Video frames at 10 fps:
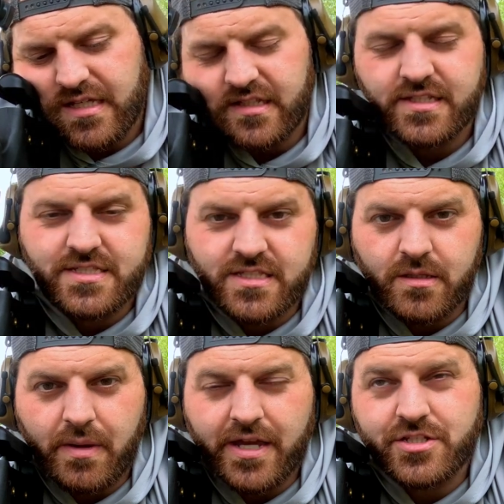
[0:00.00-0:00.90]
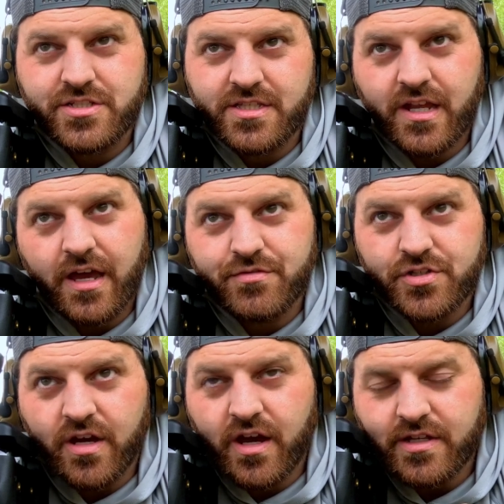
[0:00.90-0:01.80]
at least in the matches that I've
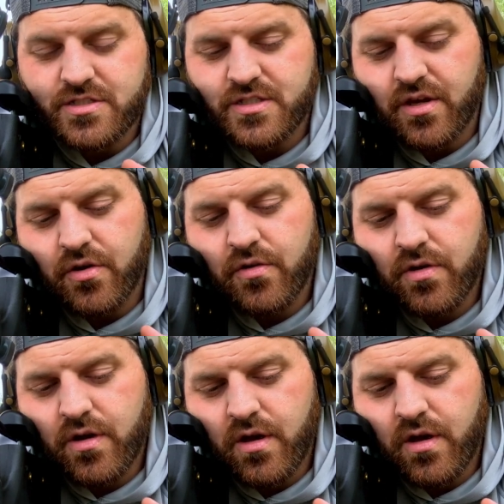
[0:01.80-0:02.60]
shot, so